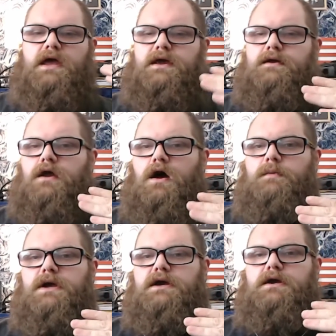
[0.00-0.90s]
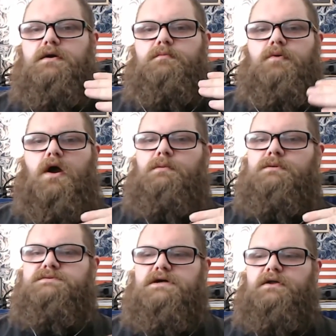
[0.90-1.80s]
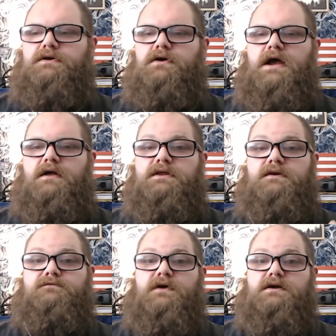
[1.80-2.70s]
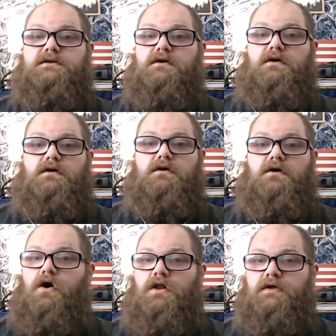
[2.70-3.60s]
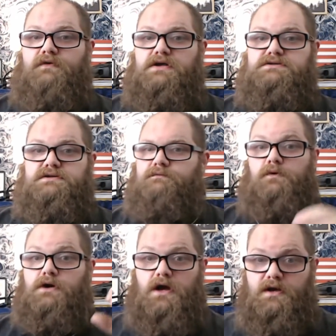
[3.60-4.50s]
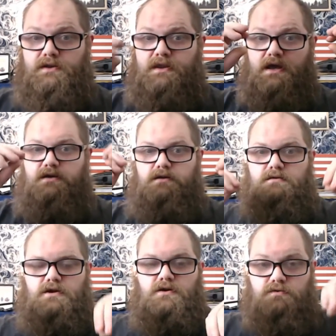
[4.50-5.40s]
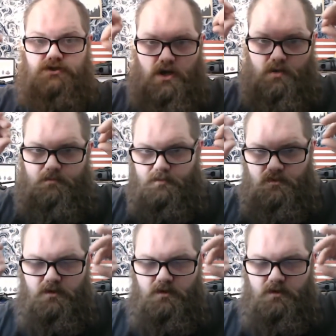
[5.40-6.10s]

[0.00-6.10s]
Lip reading: economic problems on the ground that affect all of us if we're not in that, top,